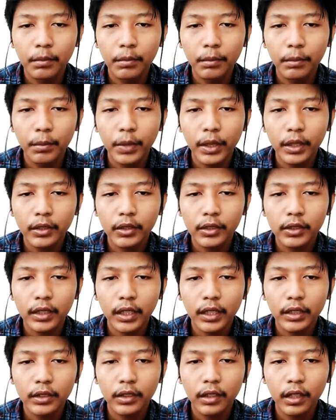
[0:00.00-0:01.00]

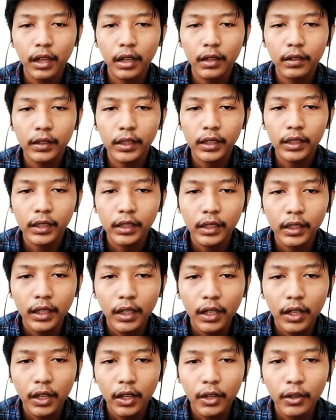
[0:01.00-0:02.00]
bentonite slurry
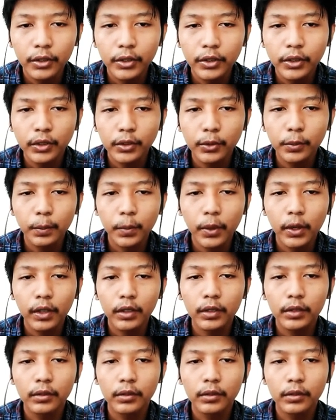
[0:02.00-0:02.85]
support